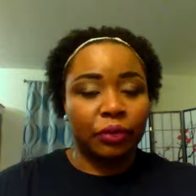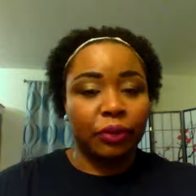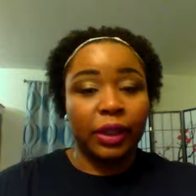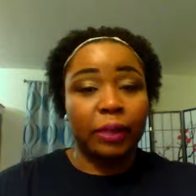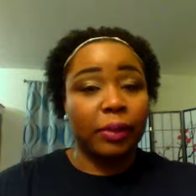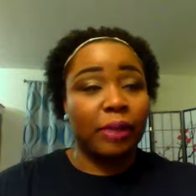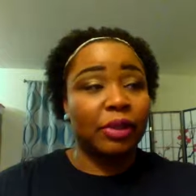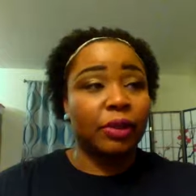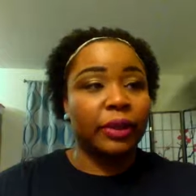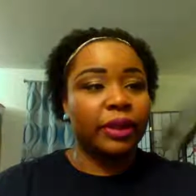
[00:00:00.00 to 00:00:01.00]
3,
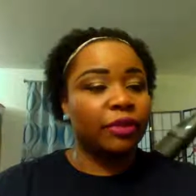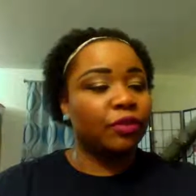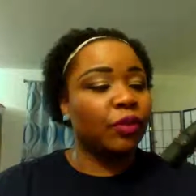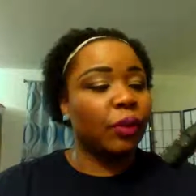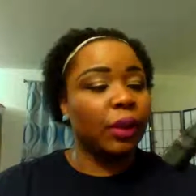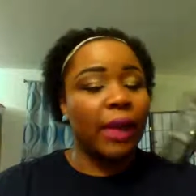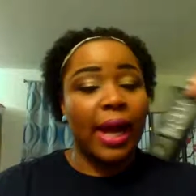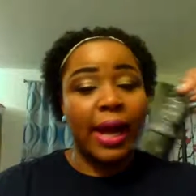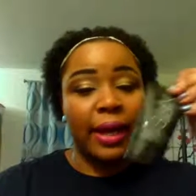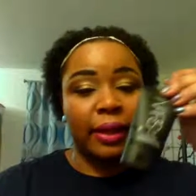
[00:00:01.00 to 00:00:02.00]
probably going into 4.
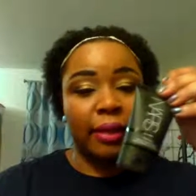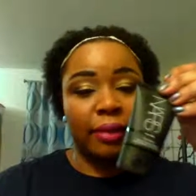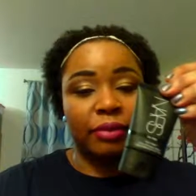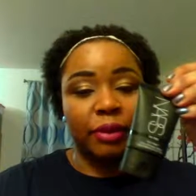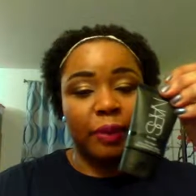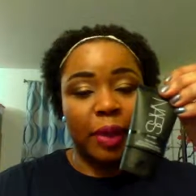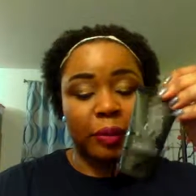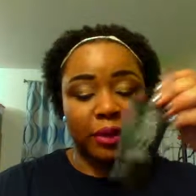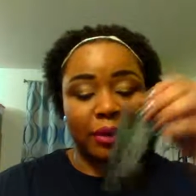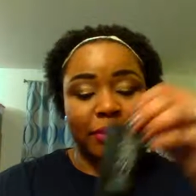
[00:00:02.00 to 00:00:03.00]
I love this
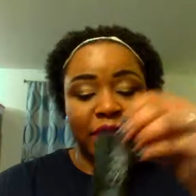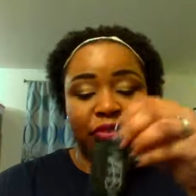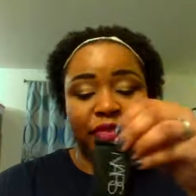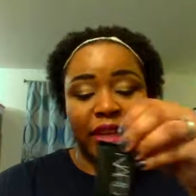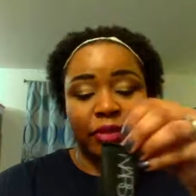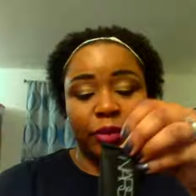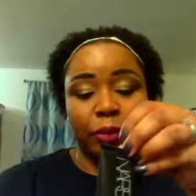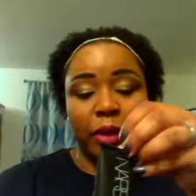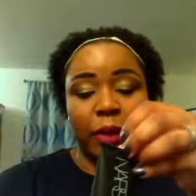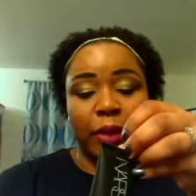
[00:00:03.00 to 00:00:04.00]
primer. This is my
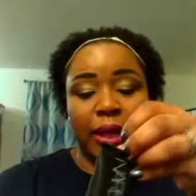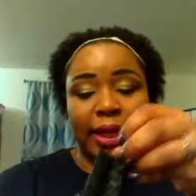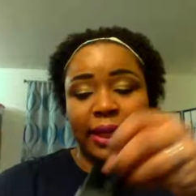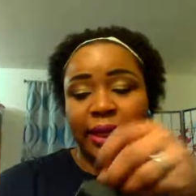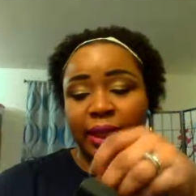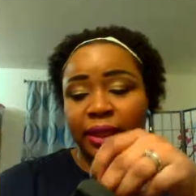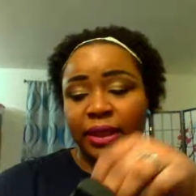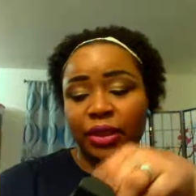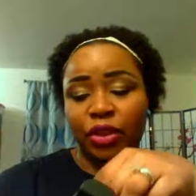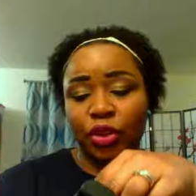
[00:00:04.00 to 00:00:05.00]
favorite primer, and I think it's
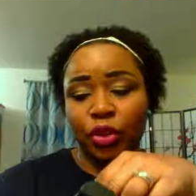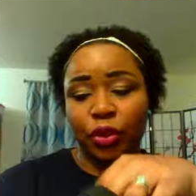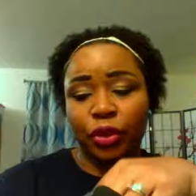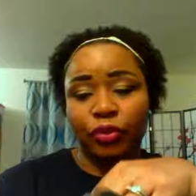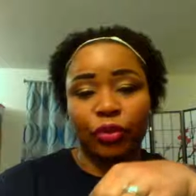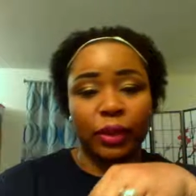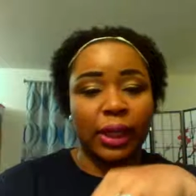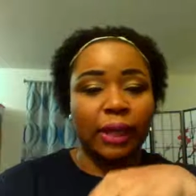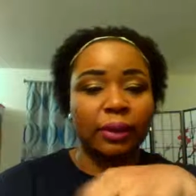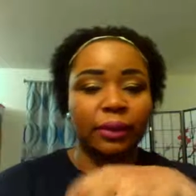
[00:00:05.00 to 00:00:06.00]

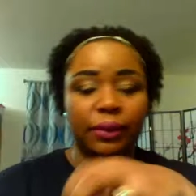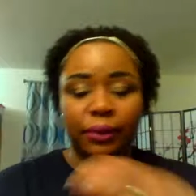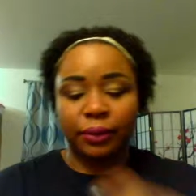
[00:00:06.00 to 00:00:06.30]
$34.